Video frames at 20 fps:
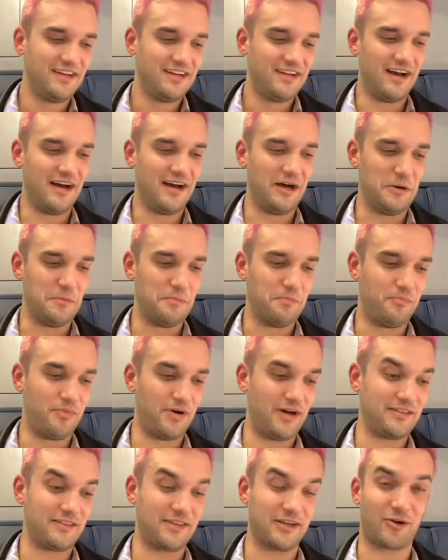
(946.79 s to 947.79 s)

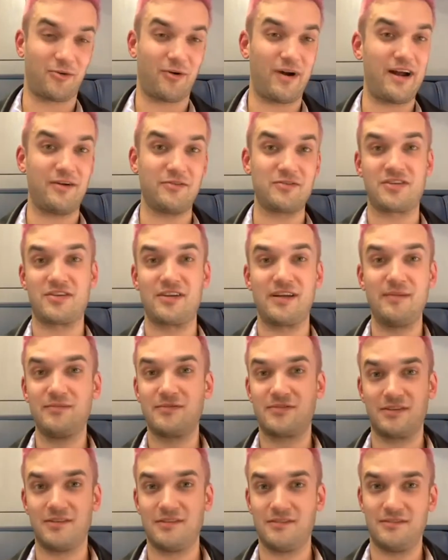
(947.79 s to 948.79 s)
But the crowd seemed
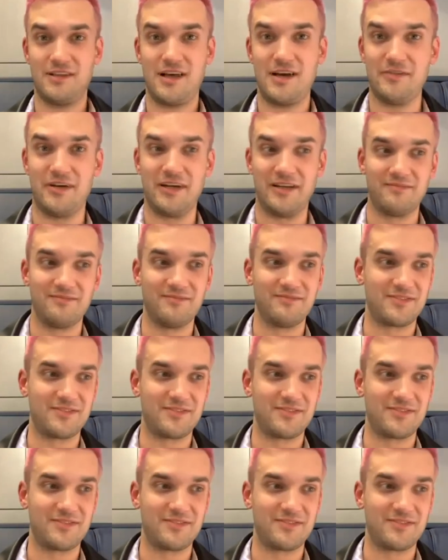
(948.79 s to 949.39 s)
to love it.